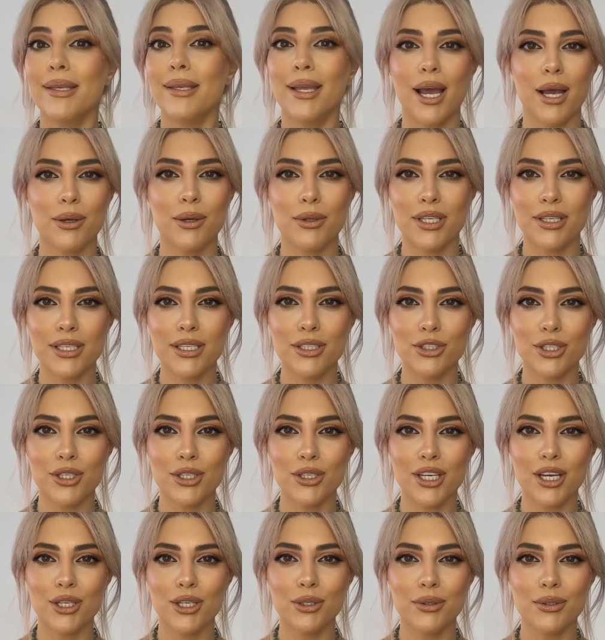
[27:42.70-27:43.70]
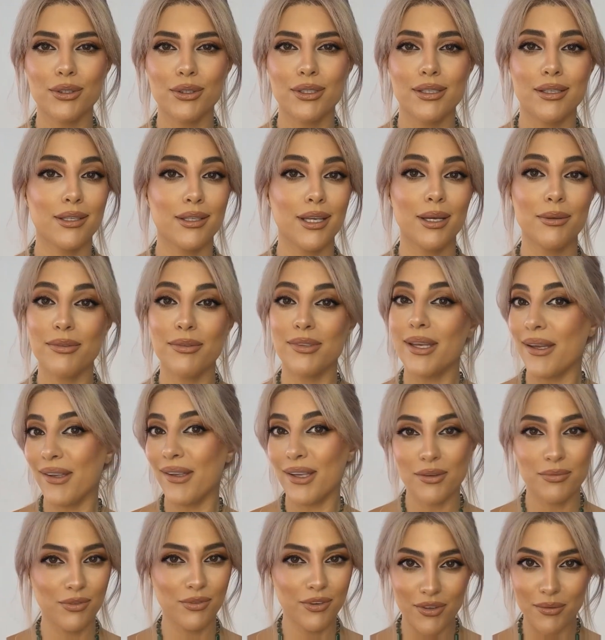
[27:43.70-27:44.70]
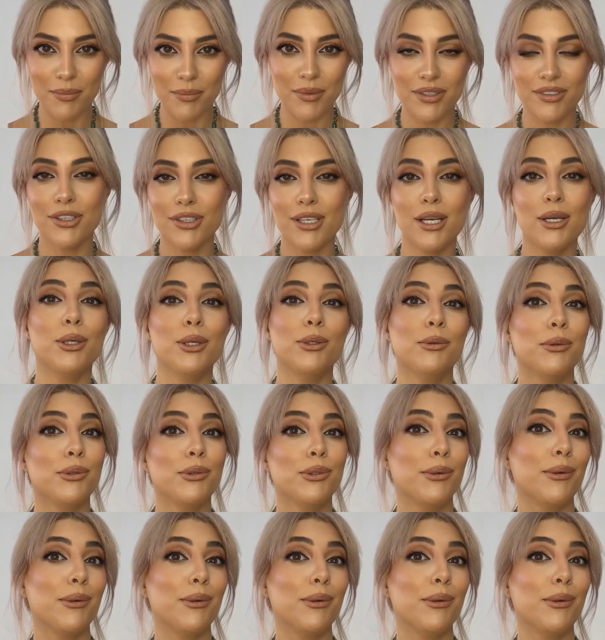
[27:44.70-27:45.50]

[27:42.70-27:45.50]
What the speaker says: How did it turn out? I fell in love with it myself.